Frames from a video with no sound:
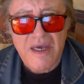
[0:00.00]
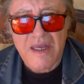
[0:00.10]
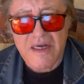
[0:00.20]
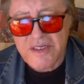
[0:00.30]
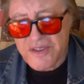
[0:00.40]

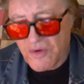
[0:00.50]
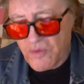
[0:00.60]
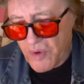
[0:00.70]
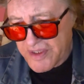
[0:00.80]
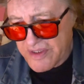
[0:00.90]
And I just
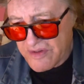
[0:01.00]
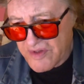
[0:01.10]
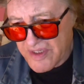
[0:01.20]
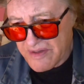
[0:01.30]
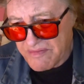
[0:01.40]
don't want
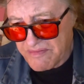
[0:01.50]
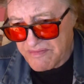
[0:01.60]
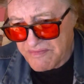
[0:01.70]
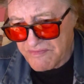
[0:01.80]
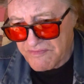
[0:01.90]
to
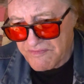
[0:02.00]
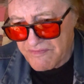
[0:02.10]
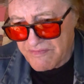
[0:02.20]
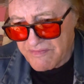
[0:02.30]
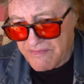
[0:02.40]

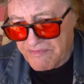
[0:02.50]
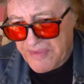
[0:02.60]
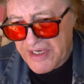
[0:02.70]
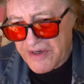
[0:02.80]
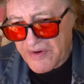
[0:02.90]

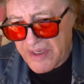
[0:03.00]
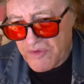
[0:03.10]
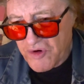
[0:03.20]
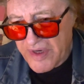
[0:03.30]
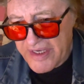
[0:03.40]
be here
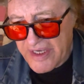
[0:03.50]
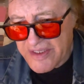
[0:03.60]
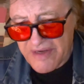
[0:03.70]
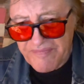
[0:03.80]
anymore, I guess.